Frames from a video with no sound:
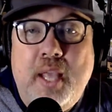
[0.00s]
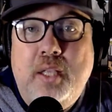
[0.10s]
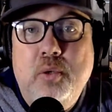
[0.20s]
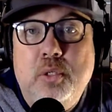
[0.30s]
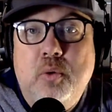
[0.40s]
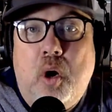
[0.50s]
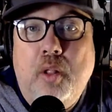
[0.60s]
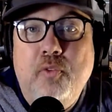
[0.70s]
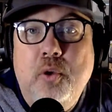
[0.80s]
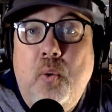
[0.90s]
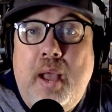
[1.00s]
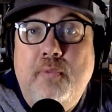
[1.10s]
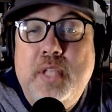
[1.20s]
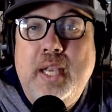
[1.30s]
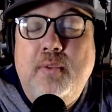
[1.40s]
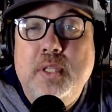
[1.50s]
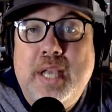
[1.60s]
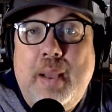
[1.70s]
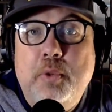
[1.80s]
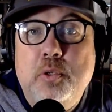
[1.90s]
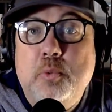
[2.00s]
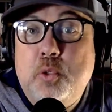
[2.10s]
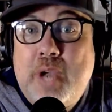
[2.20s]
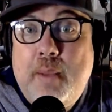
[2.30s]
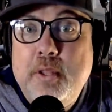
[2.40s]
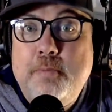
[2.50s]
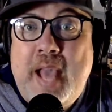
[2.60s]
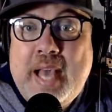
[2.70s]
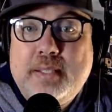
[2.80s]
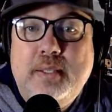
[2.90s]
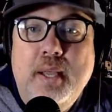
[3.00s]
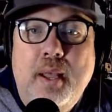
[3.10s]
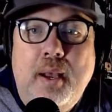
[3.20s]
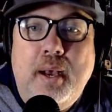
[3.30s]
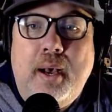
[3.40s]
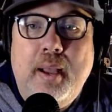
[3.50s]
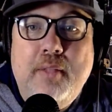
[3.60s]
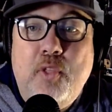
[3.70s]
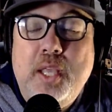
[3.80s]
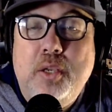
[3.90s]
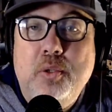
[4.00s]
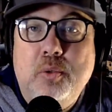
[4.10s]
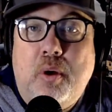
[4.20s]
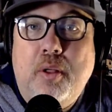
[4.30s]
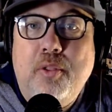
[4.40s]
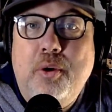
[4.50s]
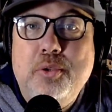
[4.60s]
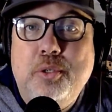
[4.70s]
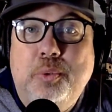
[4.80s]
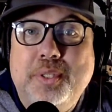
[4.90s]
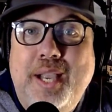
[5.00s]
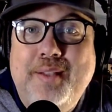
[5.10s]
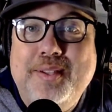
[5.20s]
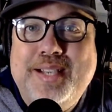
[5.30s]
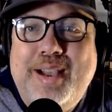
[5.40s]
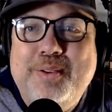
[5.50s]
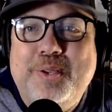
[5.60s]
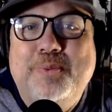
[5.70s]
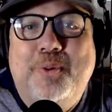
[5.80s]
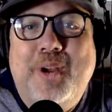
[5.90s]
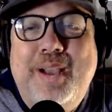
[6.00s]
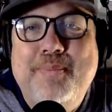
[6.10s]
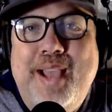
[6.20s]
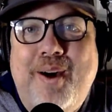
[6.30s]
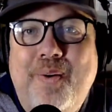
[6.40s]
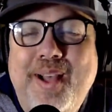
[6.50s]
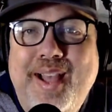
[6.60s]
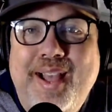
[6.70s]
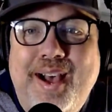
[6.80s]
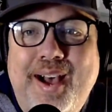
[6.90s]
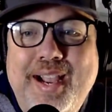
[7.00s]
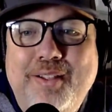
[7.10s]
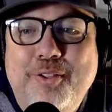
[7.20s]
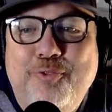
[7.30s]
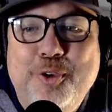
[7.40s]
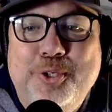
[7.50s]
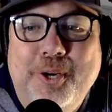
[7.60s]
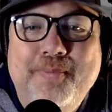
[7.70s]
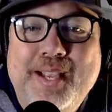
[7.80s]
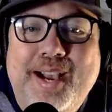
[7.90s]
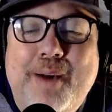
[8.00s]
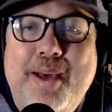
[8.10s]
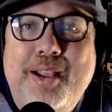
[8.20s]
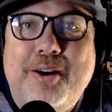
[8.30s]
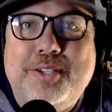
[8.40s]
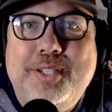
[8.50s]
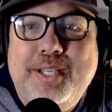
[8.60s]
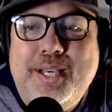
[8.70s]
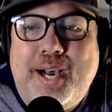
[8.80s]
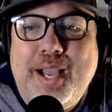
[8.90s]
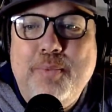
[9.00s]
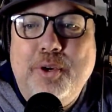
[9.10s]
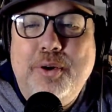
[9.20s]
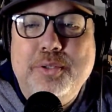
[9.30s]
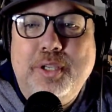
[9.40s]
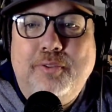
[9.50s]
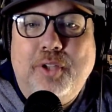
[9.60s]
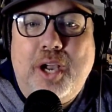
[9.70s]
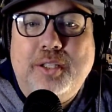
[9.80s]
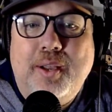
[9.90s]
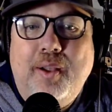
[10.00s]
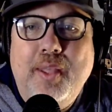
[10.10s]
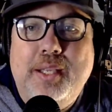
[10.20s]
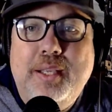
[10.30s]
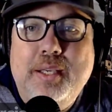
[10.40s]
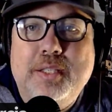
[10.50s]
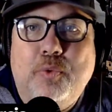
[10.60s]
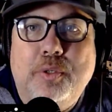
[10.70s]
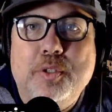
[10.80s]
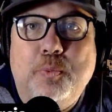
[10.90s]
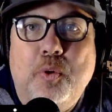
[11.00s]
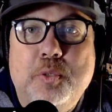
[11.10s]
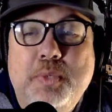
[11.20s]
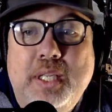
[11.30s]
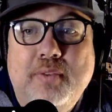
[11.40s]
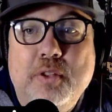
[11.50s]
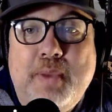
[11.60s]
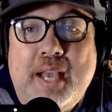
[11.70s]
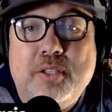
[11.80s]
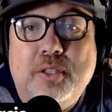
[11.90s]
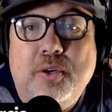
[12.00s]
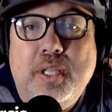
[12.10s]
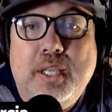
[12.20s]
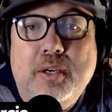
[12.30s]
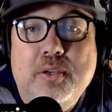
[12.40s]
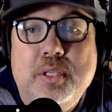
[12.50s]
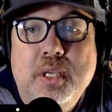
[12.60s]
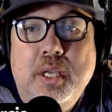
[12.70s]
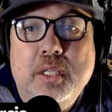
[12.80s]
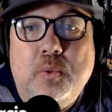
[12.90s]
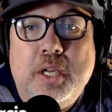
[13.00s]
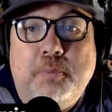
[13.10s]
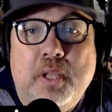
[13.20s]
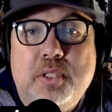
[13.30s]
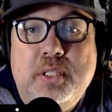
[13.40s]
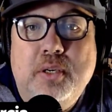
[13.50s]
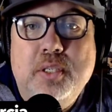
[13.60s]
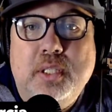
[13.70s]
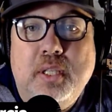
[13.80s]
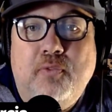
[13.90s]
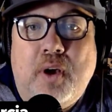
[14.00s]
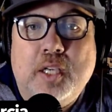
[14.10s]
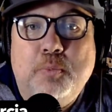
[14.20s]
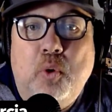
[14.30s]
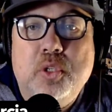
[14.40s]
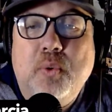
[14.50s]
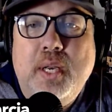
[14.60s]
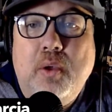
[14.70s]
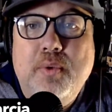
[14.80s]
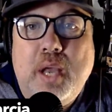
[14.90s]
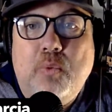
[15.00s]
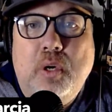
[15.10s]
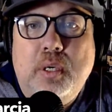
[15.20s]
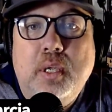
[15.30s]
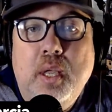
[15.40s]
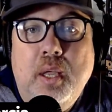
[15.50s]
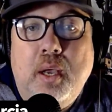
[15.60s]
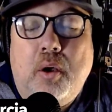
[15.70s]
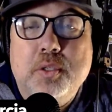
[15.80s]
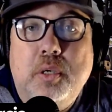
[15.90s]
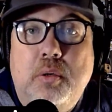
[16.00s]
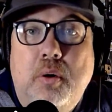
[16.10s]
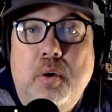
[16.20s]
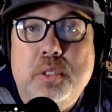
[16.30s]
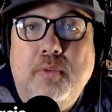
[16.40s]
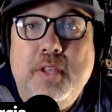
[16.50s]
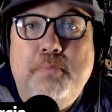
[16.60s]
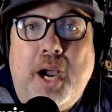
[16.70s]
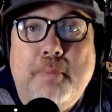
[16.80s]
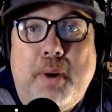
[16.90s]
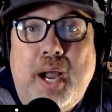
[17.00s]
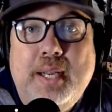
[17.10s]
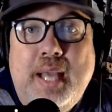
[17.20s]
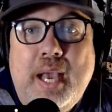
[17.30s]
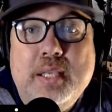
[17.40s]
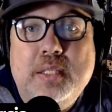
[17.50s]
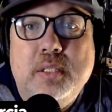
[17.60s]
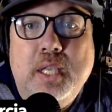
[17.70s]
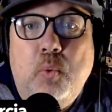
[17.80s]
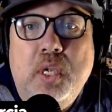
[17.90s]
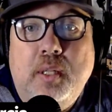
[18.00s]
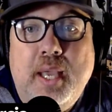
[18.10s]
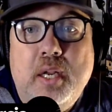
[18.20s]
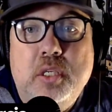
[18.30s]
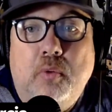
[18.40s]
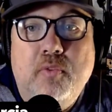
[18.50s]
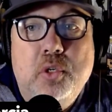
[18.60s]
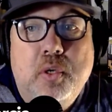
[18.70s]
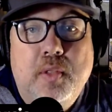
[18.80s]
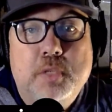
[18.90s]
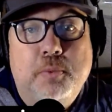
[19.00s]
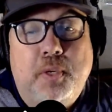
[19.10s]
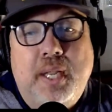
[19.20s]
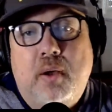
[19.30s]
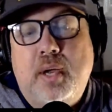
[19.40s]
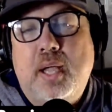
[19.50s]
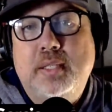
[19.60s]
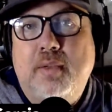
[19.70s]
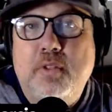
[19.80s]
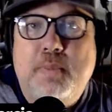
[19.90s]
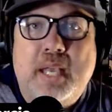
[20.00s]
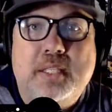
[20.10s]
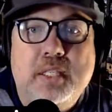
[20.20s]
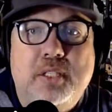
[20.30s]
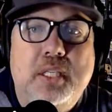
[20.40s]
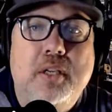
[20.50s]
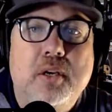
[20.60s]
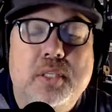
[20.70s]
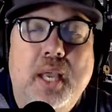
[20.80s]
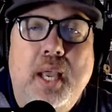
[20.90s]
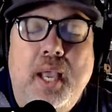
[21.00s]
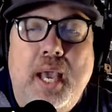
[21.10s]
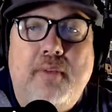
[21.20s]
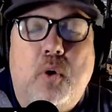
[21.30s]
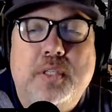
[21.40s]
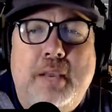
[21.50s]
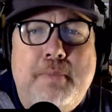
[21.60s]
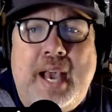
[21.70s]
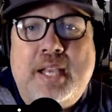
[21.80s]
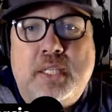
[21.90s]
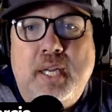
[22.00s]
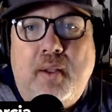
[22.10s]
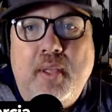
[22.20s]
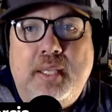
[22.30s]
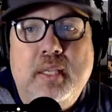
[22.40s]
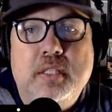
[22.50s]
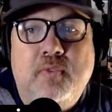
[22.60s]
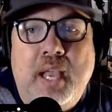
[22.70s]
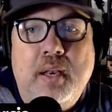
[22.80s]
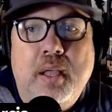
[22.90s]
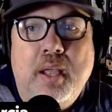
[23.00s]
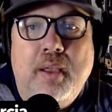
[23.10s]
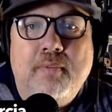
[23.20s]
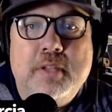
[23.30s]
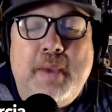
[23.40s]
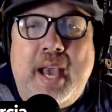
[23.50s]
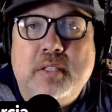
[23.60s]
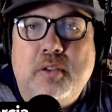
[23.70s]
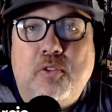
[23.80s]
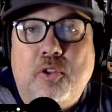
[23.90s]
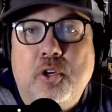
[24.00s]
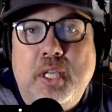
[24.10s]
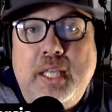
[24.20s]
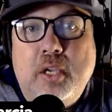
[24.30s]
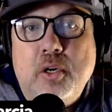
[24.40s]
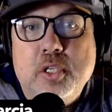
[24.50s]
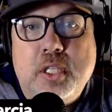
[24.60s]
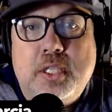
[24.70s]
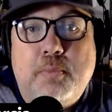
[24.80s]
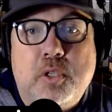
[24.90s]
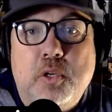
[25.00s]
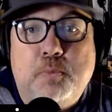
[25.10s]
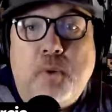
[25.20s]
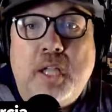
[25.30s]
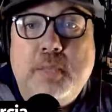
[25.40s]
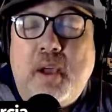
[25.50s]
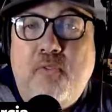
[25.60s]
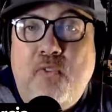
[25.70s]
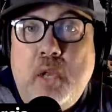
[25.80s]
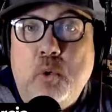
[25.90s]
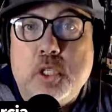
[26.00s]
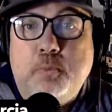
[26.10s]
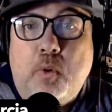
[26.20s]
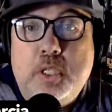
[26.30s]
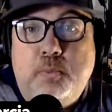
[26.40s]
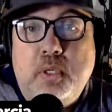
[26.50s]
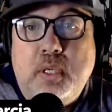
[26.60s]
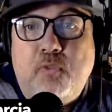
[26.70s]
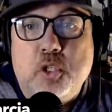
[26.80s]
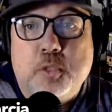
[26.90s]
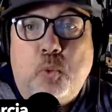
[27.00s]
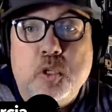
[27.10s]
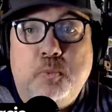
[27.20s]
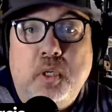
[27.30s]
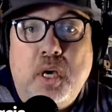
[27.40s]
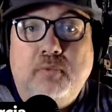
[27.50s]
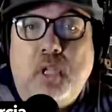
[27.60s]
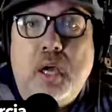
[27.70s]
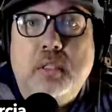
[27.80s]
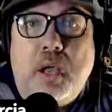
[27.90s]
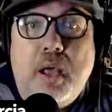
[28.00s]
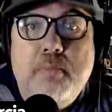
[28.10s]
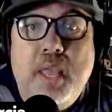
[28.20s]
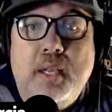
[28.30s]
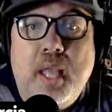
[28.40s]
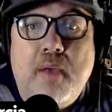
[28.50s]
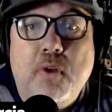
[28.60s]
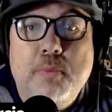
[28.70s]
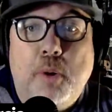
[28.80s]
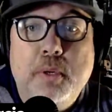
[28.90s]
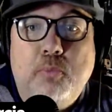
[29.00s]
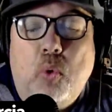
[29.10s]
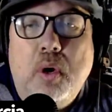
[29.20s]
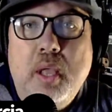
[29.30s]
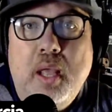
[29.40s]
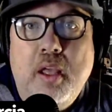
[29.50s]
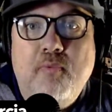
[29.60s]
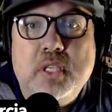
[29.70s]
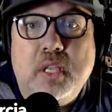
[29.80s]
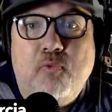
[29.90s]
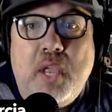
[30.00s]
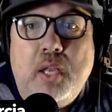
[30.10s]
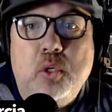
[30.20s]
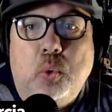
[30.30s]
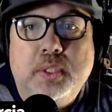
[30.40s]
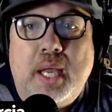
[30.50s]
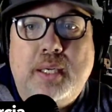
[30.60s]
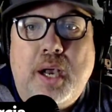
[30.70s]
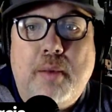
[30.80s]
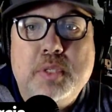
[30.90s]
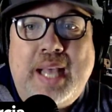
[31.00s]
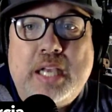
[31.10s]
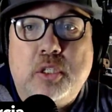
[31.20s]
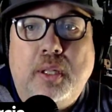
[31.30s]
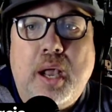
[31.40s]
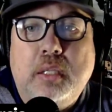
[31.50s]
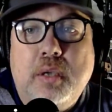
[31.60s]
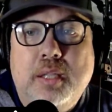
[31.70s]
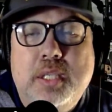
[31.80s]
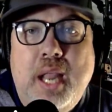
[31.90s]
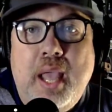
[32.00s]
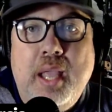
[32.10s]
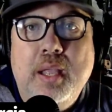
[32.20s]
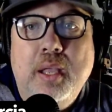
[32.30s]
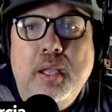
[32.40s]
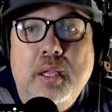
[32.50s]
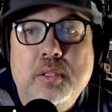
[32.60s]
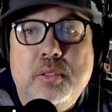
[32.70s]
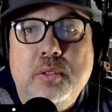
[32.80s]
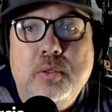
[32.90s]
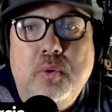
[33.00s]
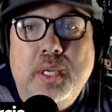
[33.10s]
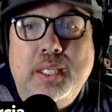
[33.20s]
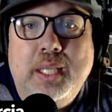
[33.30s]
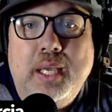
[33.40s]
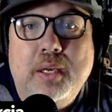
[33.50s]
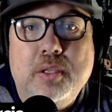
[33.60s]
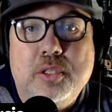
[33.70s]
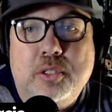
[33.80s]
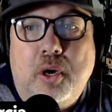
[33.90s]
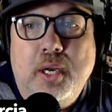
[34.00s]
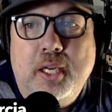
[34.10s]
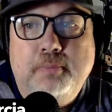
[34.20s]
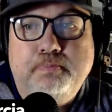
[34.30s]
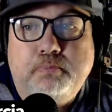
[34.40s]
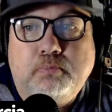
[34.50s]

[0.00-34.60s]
Thank you to all of you who have taken the time to subscribe in the past, and thank you to all those who will take the time to subscribe now and in the future. I'm Eddie Garcia. I am your host of Locked On LA Kings. I've worked in sports media for the past 30 years, 20 plus years at the Fox Sports Radio Network. Also co-host of the Puck Podcast. It's a weekly NHL review show that's been putting out content for the past 16 years. And of course, a passionate LA Kings fan for the past 30 years. This episode is brought to you by FanDuel Sportsbook, official sportsbook of Locked On. Make every moment more. Visit FanDuel.com/LockedOn today to get started.